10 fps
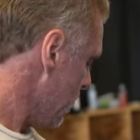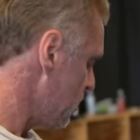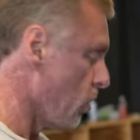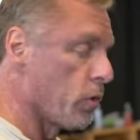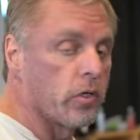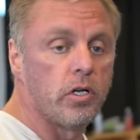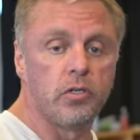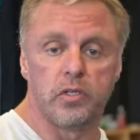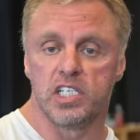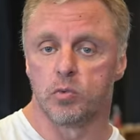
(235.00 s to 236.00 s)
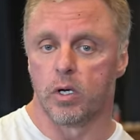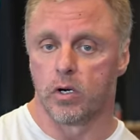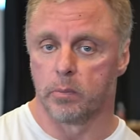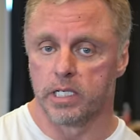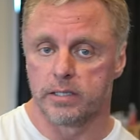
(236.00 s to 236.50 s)
So we're gonna do these 1
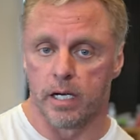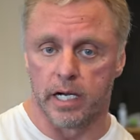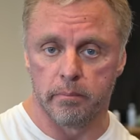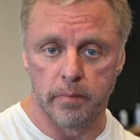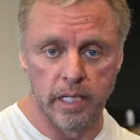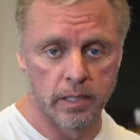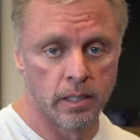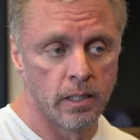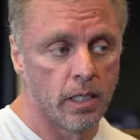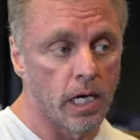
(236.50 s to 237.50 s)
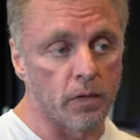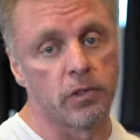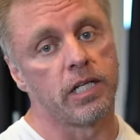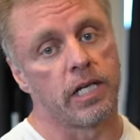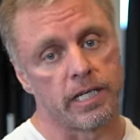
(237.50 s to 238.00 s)
arm at a time. I
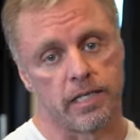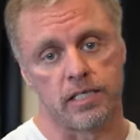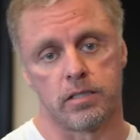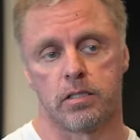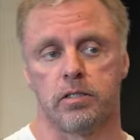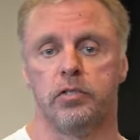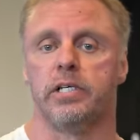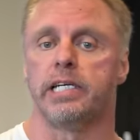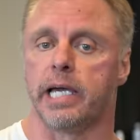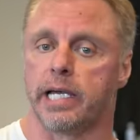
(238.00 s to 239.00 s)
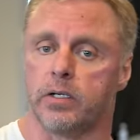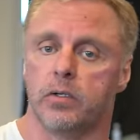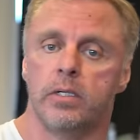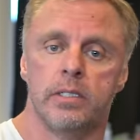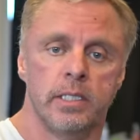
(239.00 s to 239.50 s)
really like these, it's a unique
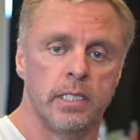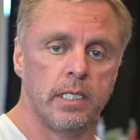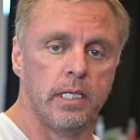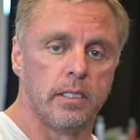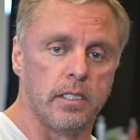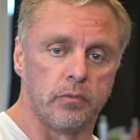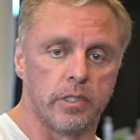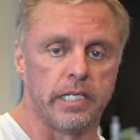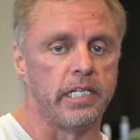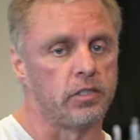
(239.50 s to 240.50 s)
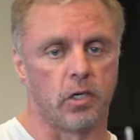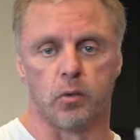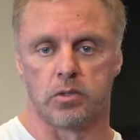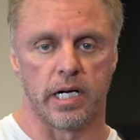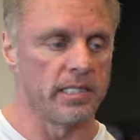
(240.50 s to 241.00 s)
angle that really hits your
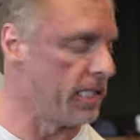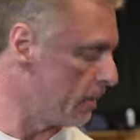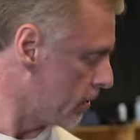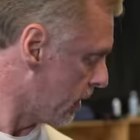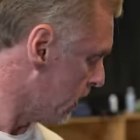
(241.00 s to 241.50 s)
whole tricep.